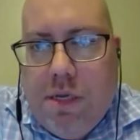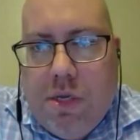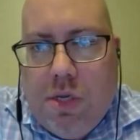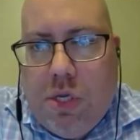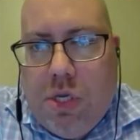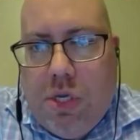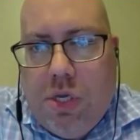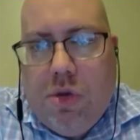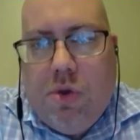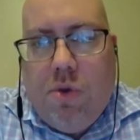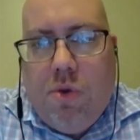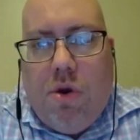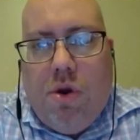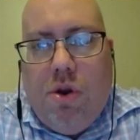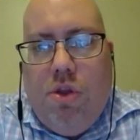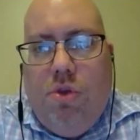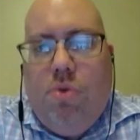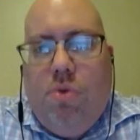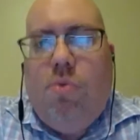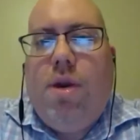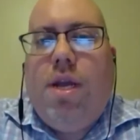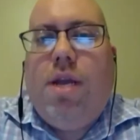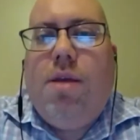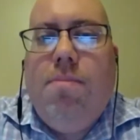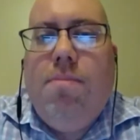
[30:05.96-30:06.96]
So are you
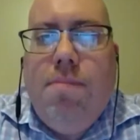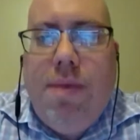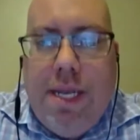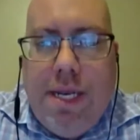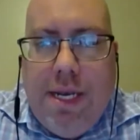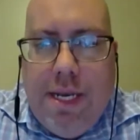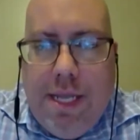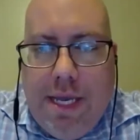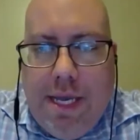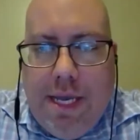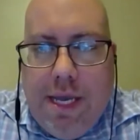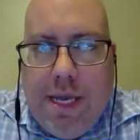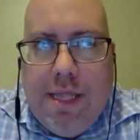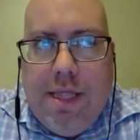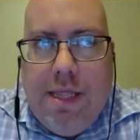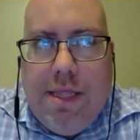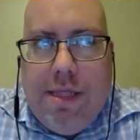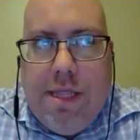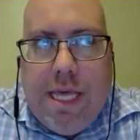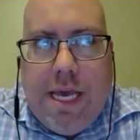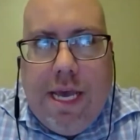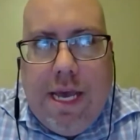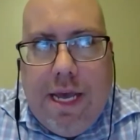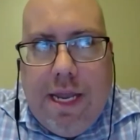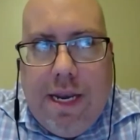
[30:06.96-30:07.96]
recommending
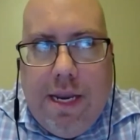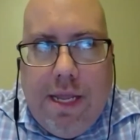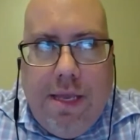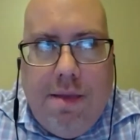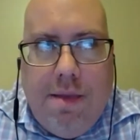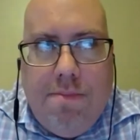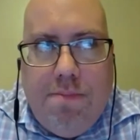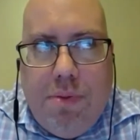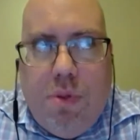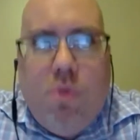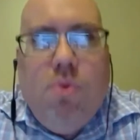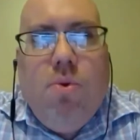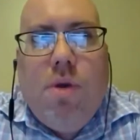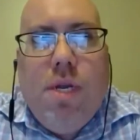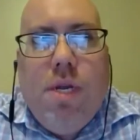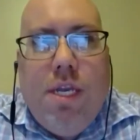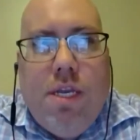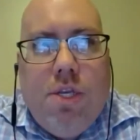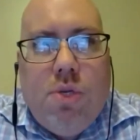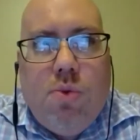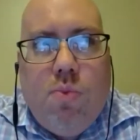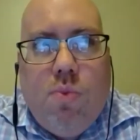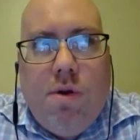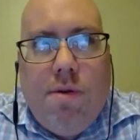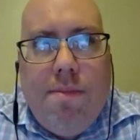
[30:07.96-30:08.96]
that
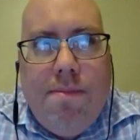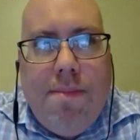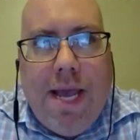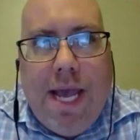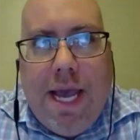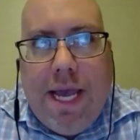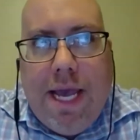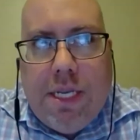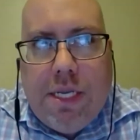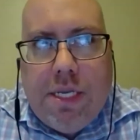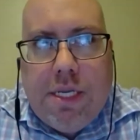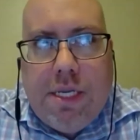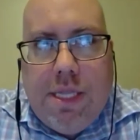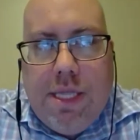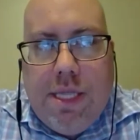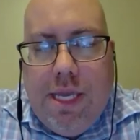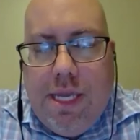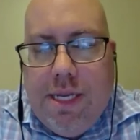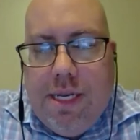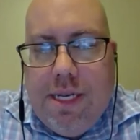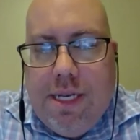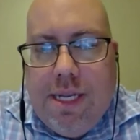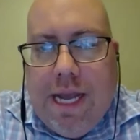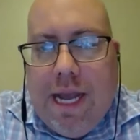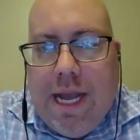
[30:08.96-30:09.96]
employees wear masks the
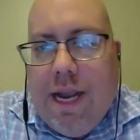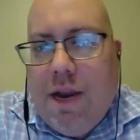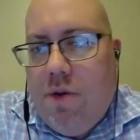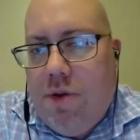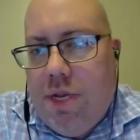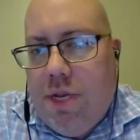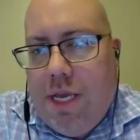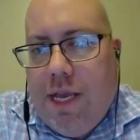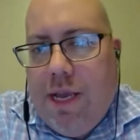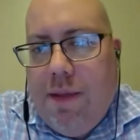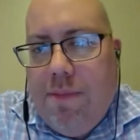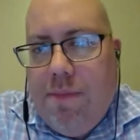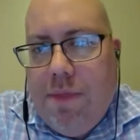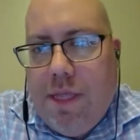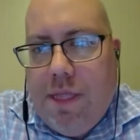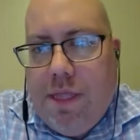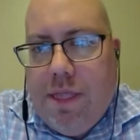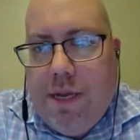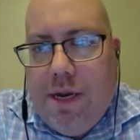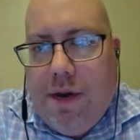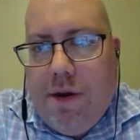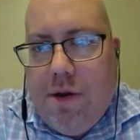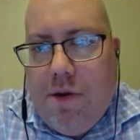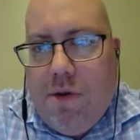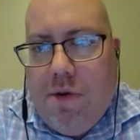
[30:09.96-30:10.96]
entire time that
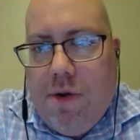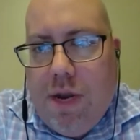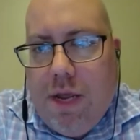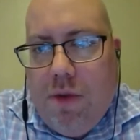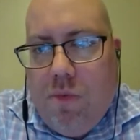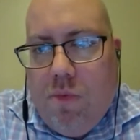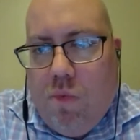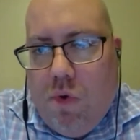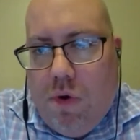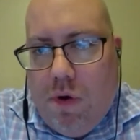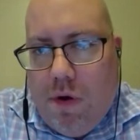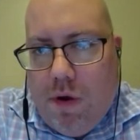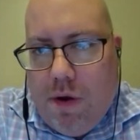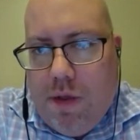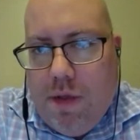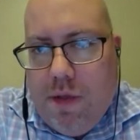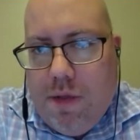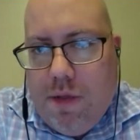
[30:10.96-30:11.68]
they're at work?